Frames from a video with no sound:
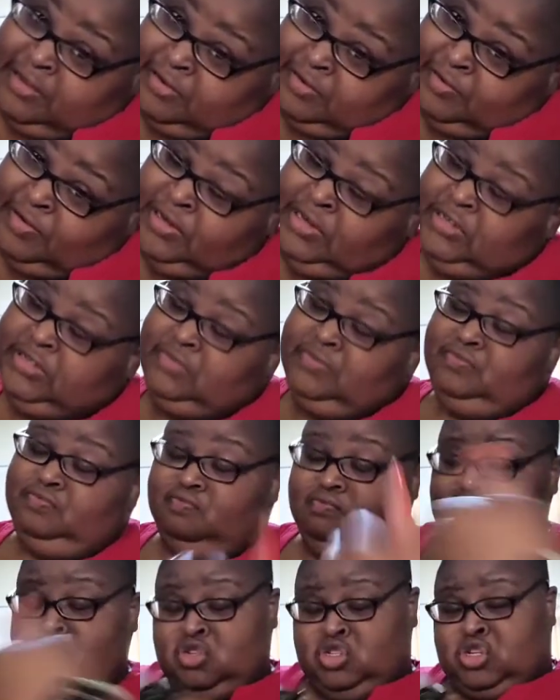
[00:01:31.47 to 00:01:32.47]
though,
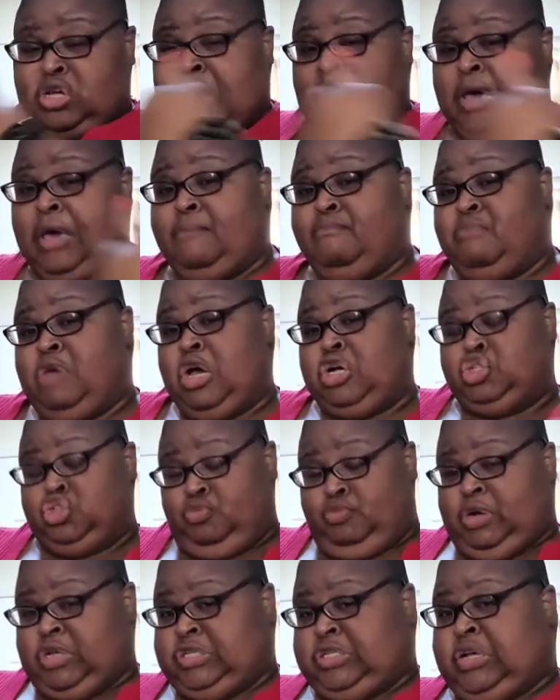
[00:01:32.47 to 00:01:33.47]
so I can
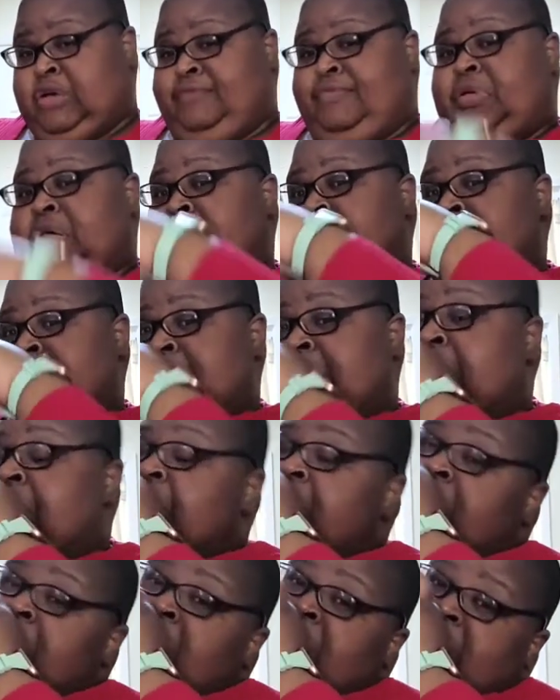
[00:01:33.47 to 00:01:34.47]
measure myself because
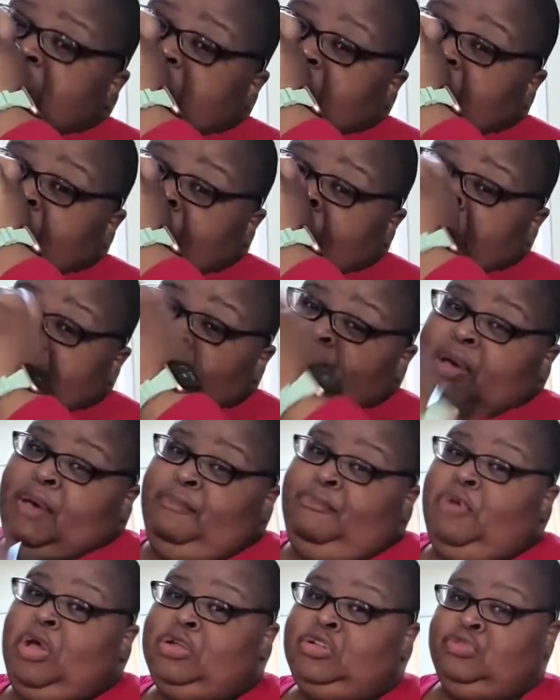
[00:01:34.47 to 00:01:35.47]
the last time
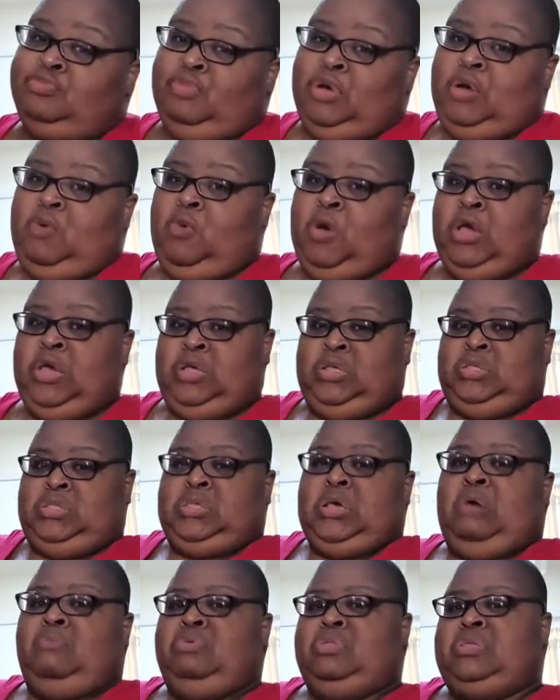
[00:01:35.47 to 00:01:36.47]
I measured my
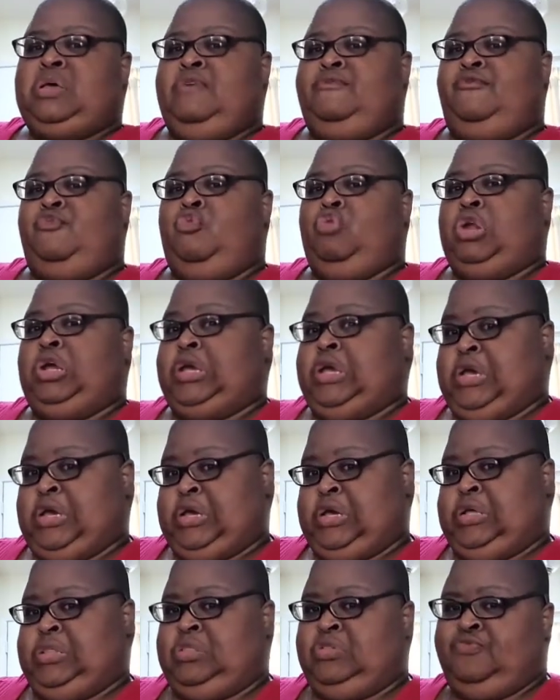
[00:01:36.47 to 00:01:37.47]
waist, I was at
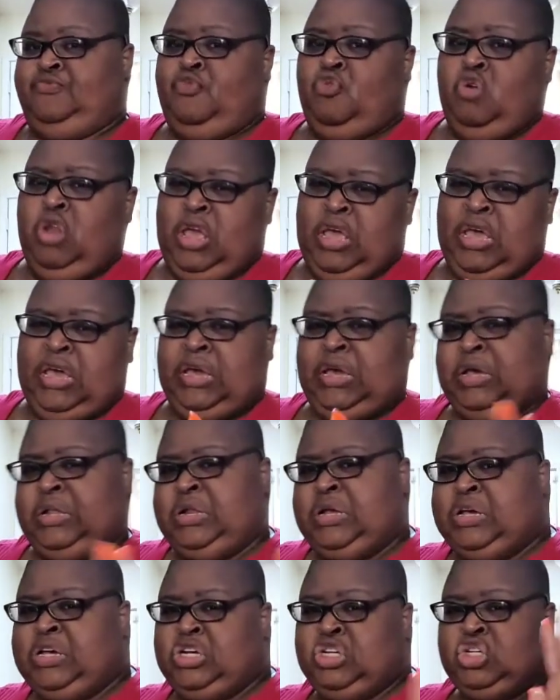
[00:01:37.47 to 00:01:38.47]

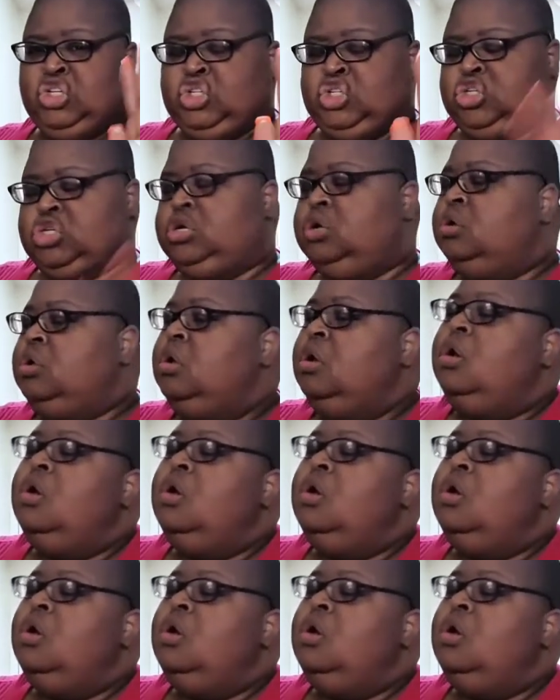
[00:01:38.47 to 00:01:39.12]
48 ish.